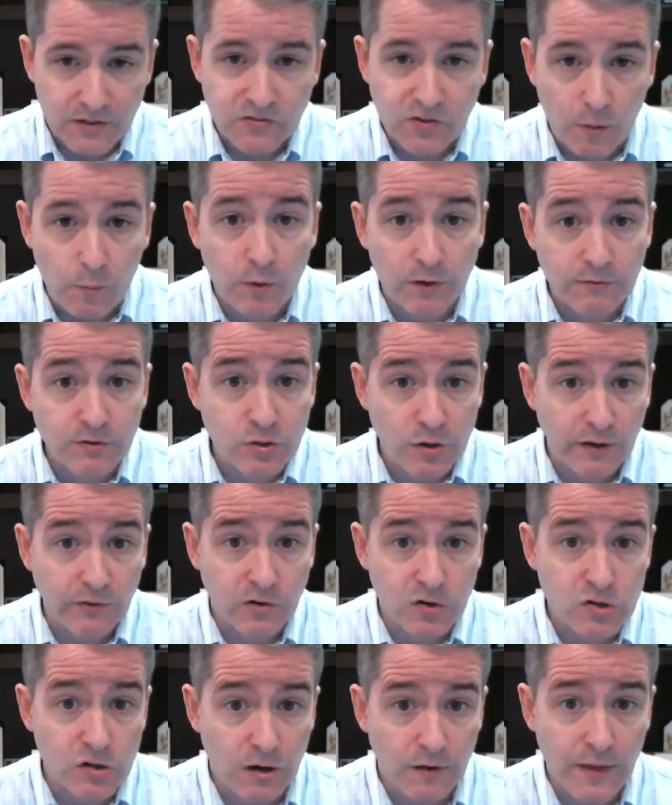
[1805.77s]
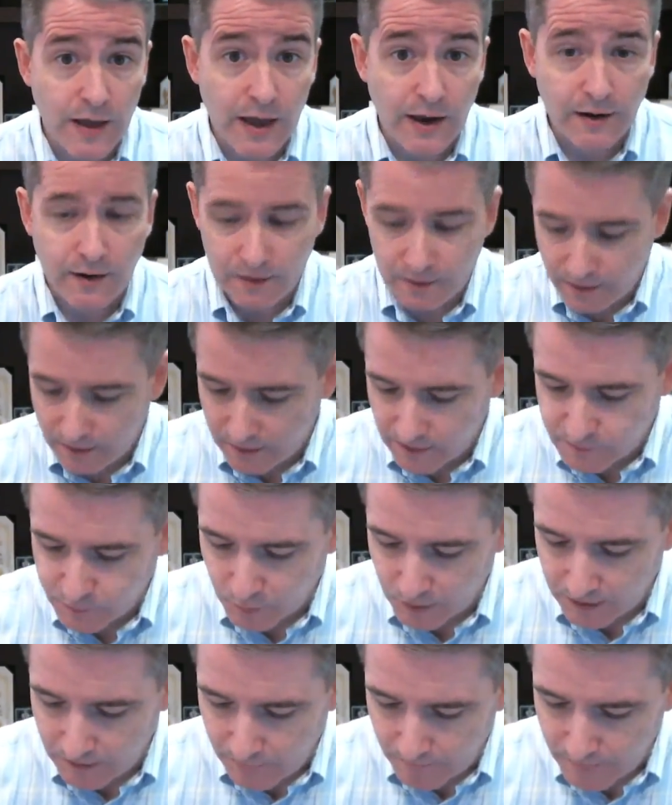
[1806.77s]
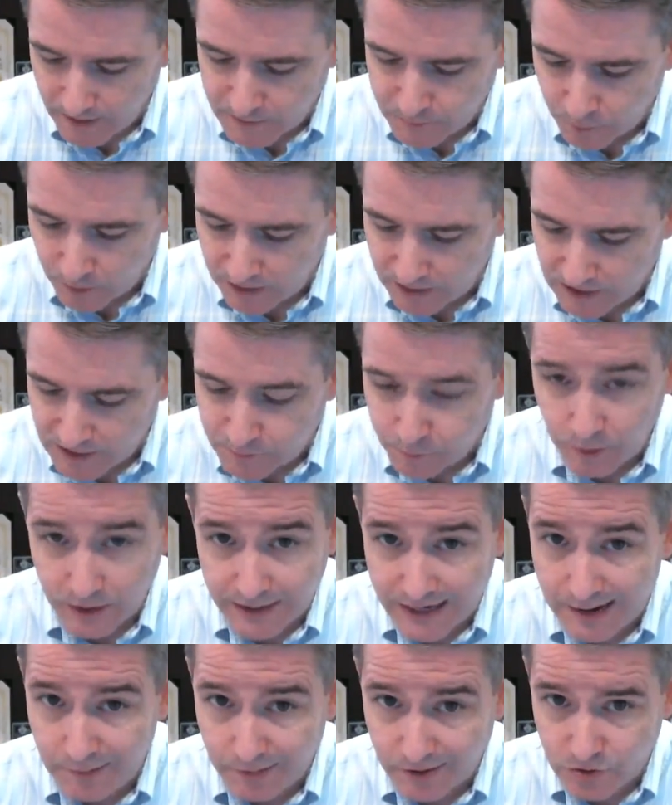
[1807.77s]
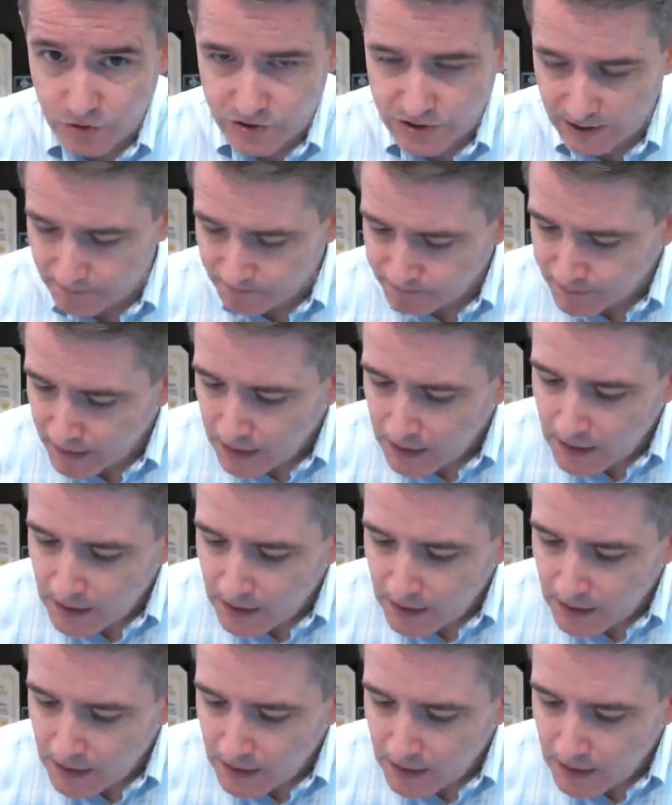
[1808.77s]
is somewhat of a transition on that. And that's pretty damn interesting.